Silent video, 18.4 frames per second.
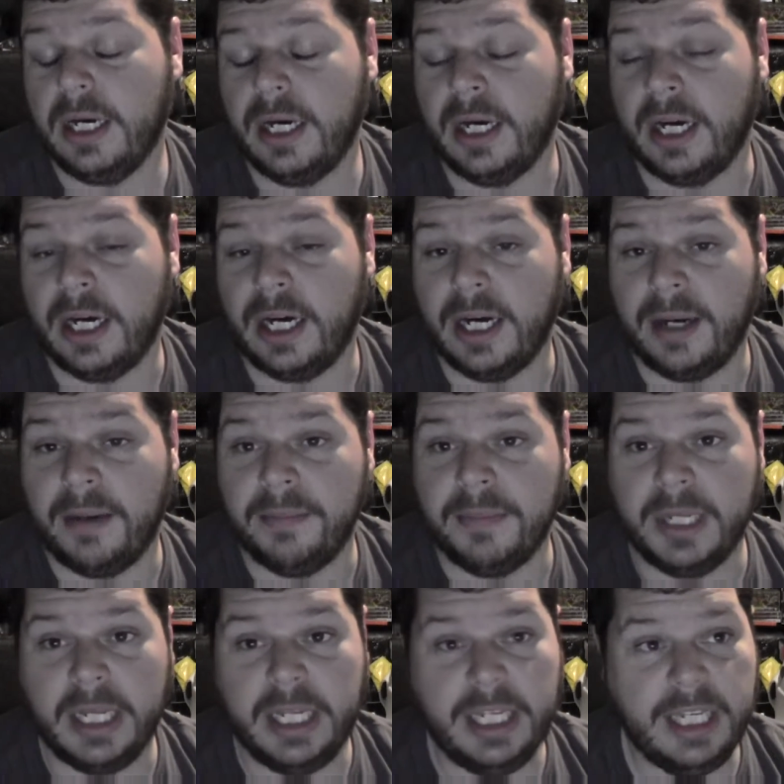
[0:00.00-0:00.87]

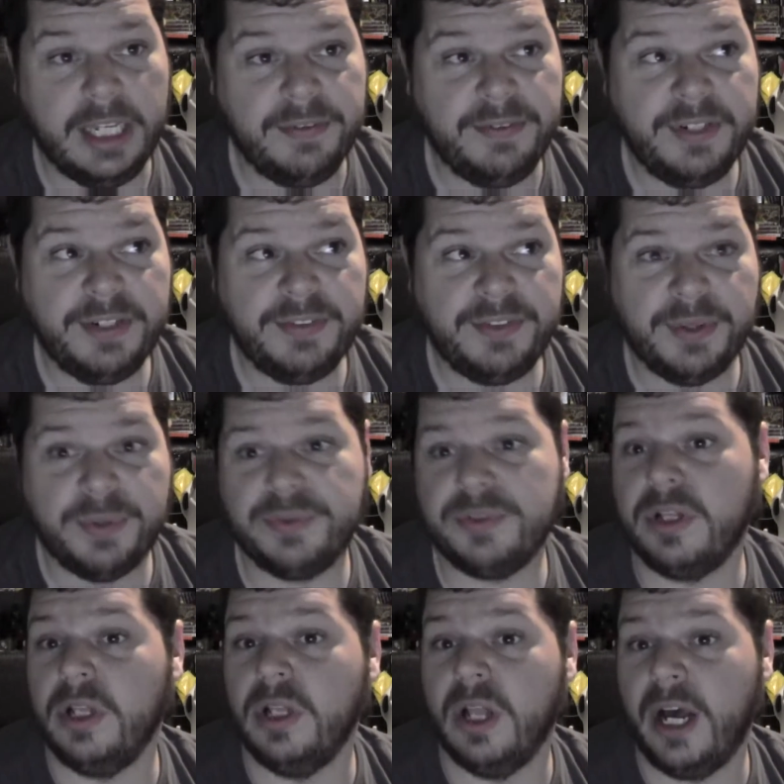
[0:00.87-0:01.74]
Um, even if there
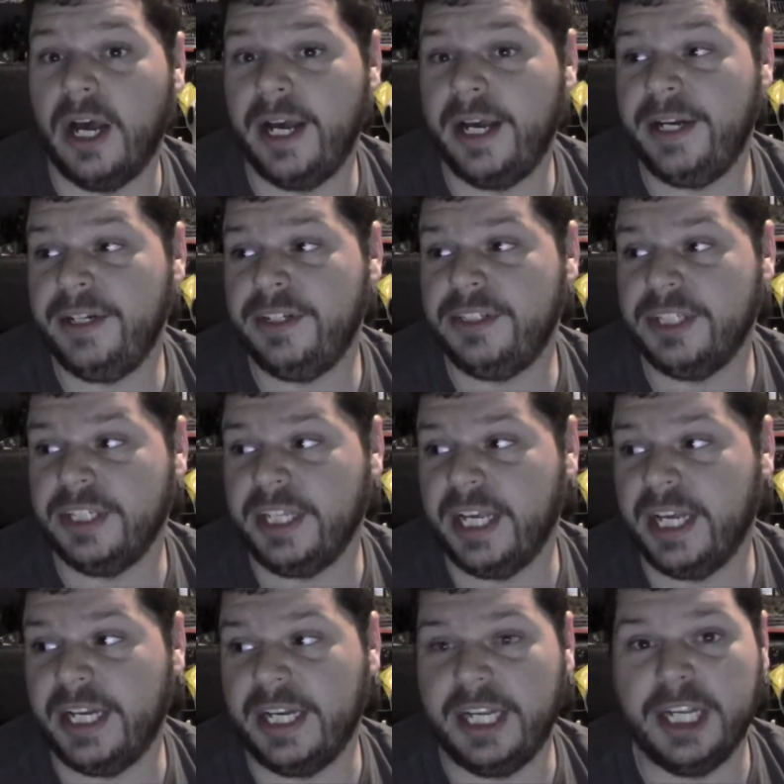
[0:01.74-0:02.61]
was a line to
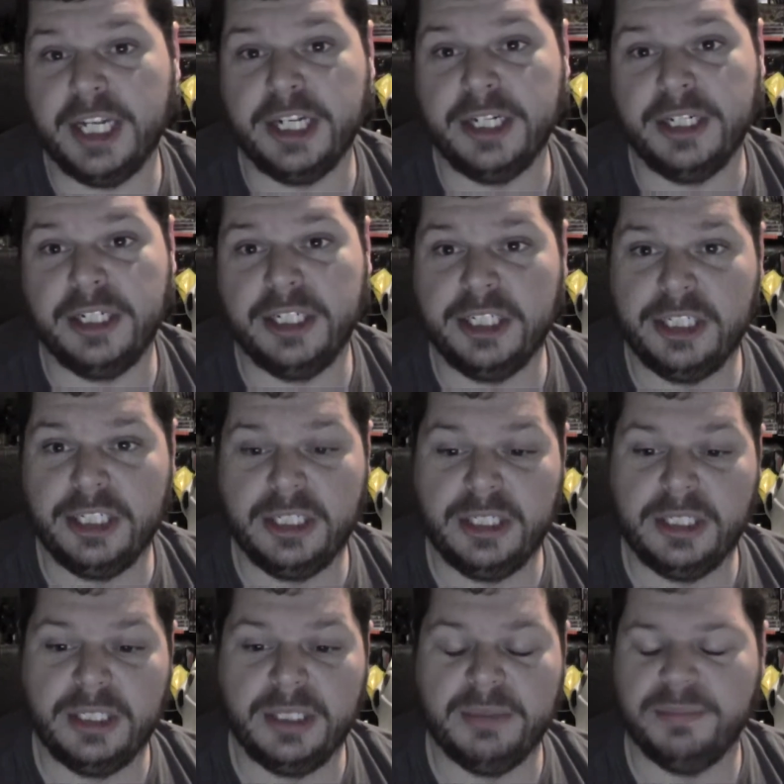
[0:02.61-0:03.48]
get in
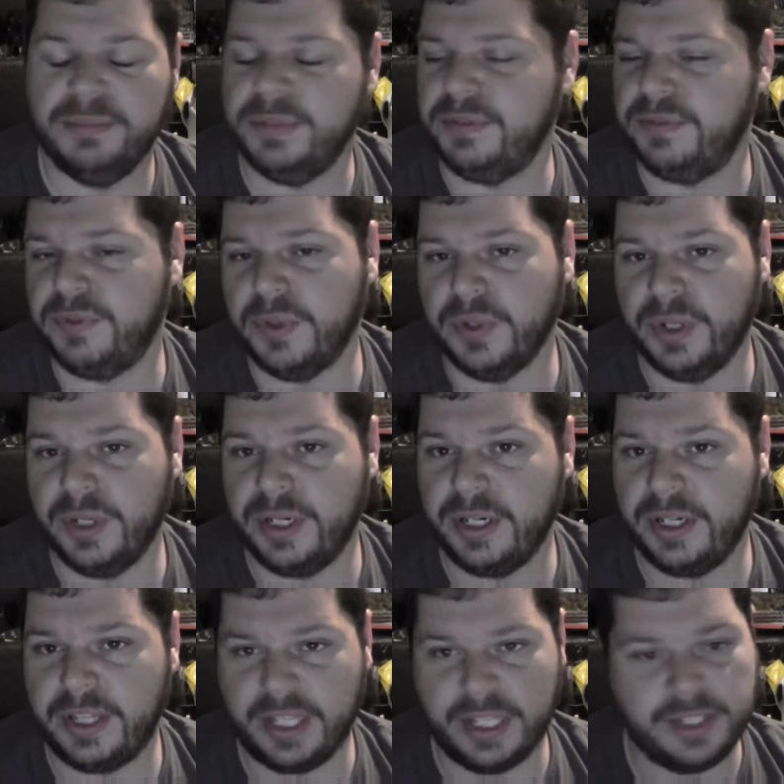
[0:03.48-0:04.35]

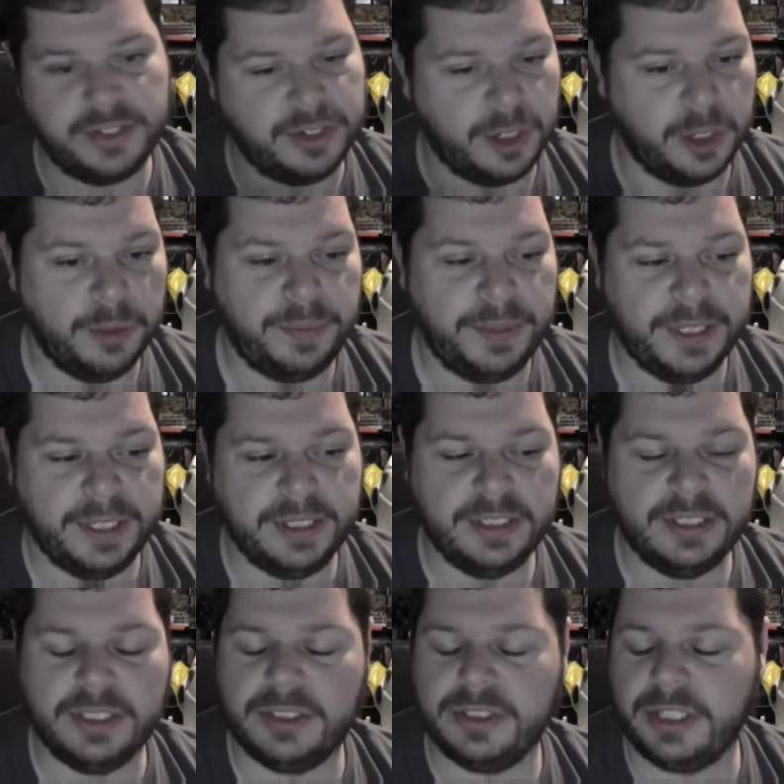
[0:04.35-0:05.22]
before things
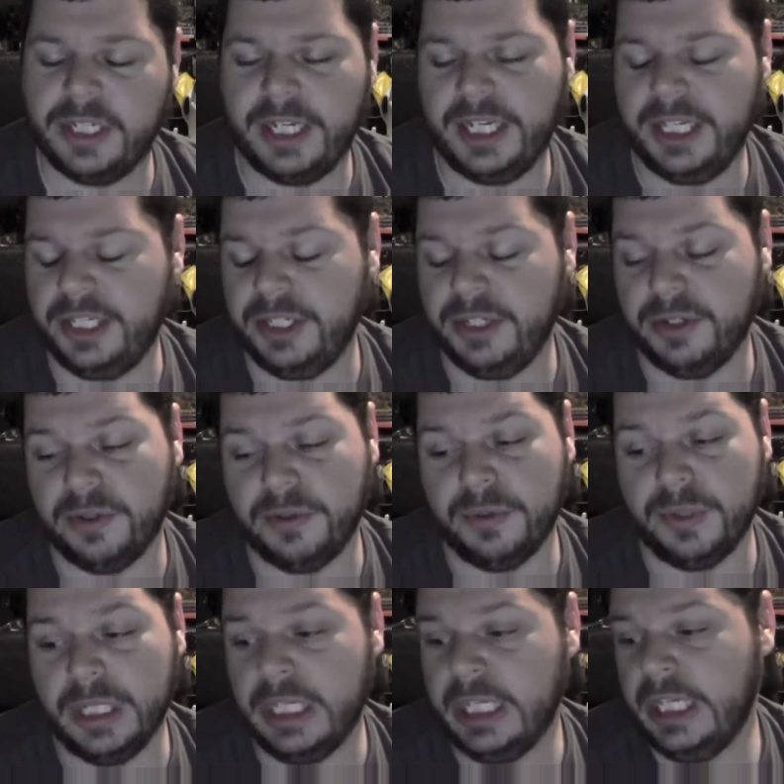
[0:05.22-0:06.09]
opened, say, you
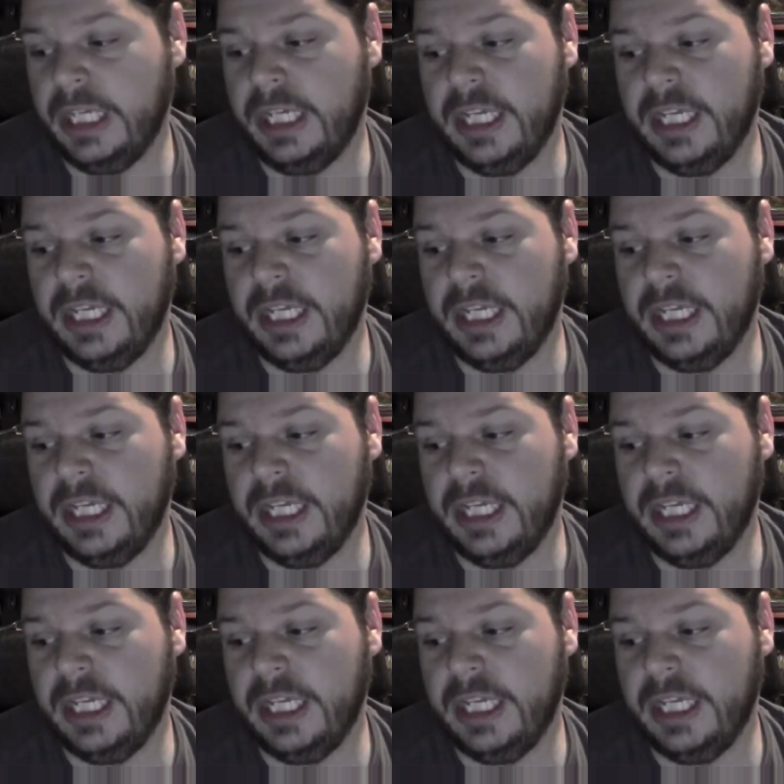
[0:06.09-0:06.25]
know,